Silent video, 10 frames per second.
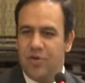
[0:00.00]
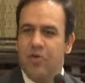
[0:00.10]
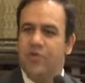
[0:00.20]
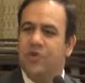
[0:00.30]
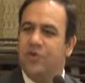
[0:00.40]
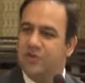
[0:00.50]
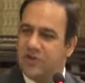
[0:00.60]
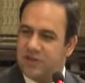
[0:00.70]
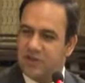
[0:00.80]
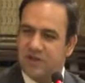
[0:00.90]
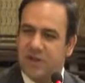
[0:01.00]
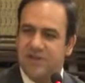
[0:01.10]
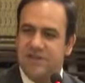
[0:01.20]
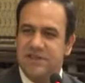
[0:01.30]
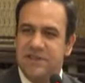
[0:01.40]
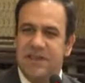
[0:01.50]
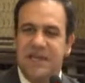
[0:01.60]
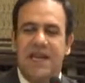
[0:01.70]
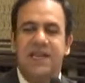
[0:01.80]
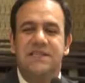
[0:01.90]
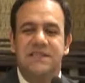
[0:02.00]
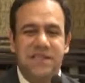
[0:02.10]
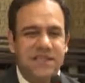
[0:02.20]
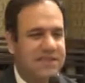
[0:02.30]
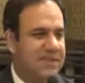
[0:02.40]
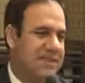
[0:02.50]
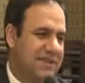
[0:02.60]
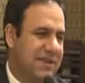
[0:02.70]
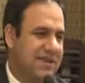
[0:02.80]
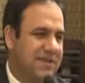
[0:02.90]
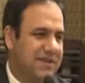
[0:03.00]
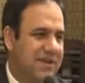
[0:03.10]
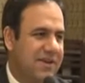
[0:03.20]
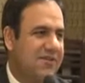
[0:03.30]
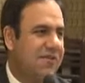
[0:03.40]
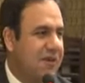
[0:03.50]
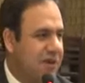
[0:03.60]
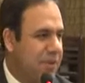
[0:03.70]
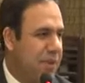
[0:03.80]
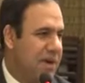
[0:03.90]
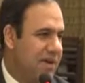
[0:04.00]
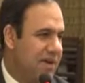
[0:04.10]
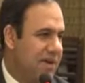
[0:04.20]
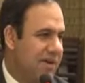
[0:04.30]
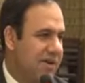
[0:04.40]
hopefully using technology, and change this country fundamentally